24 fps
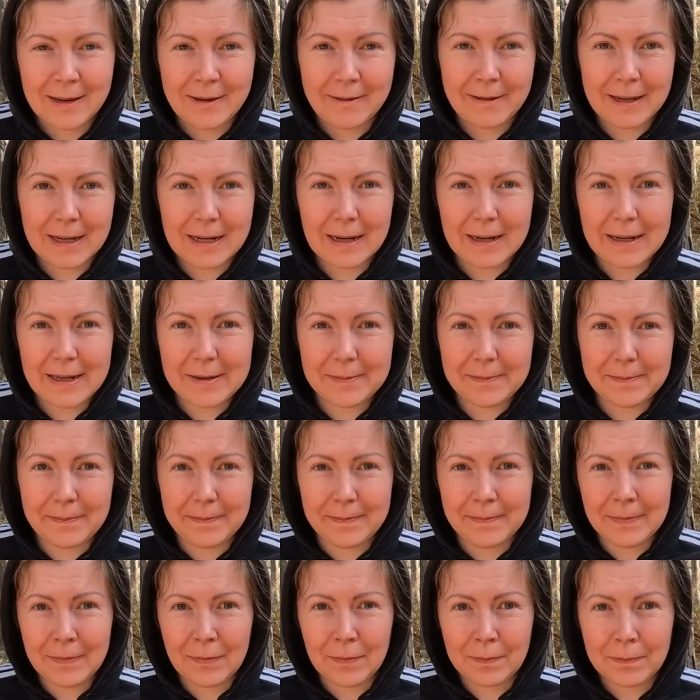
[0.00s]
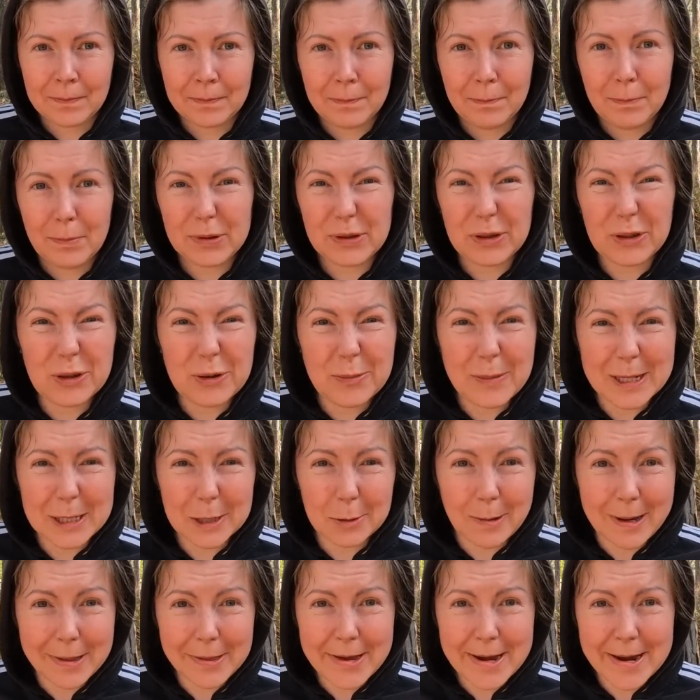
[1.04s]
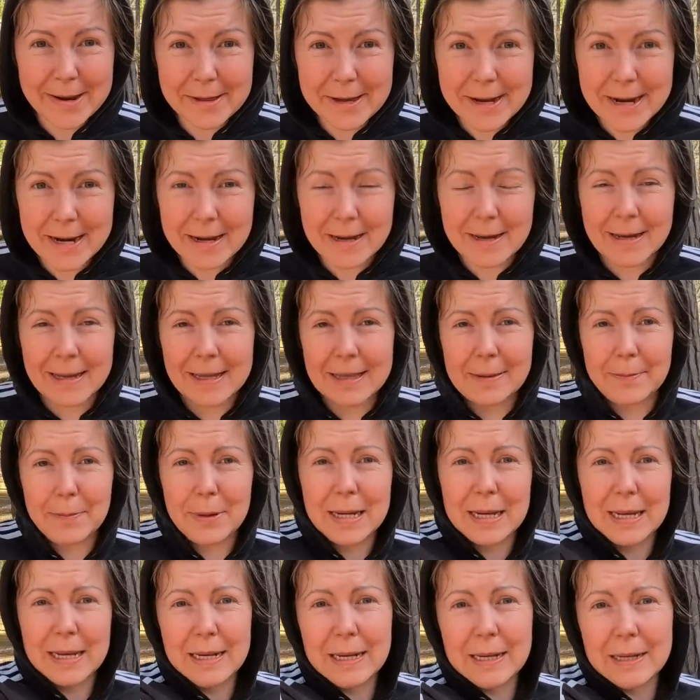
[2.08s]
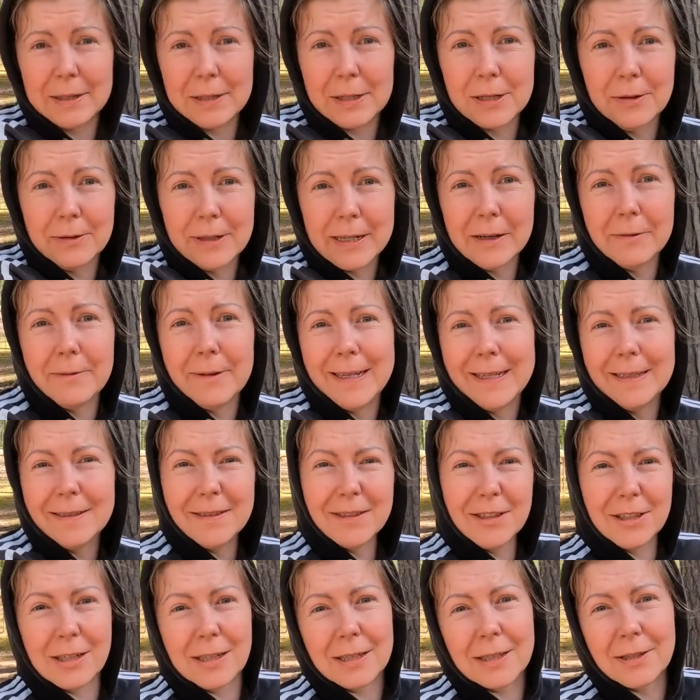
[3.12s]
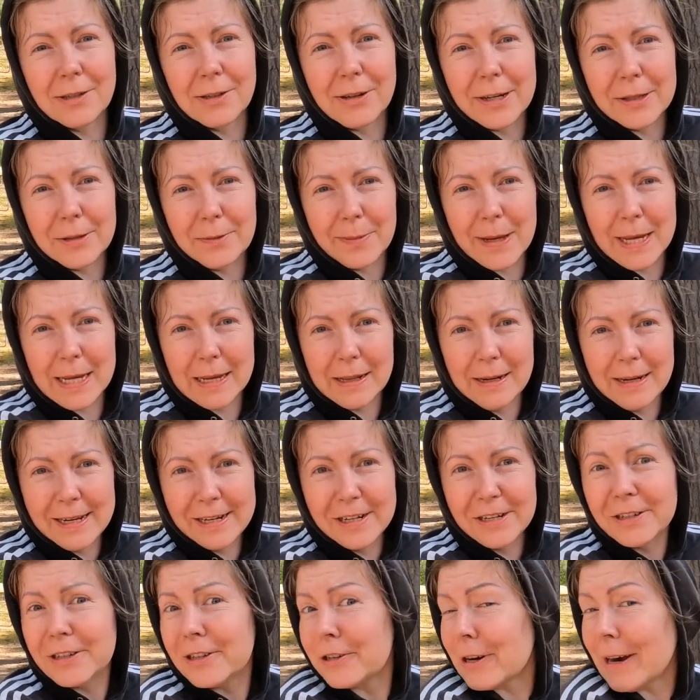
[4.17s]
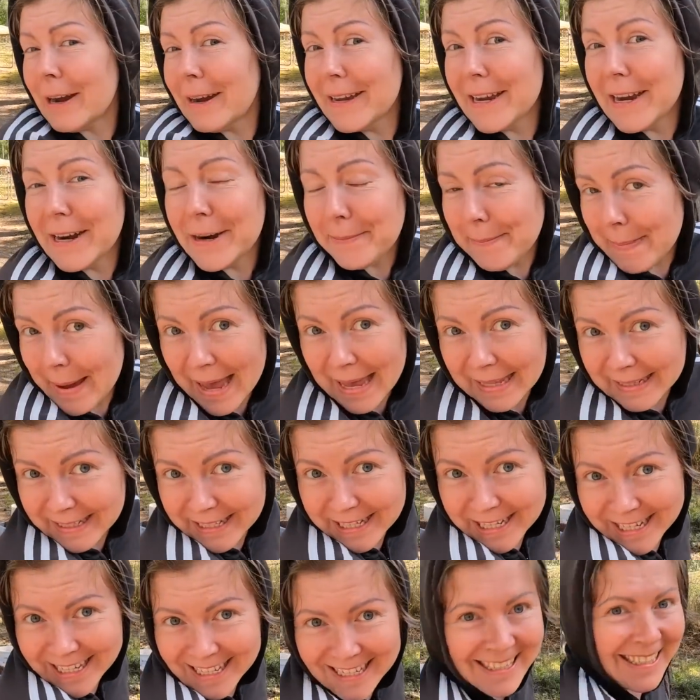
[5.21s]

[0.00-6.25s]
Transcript: We kind of put too much water there in the beginning, so now we just try to make a little drier patch.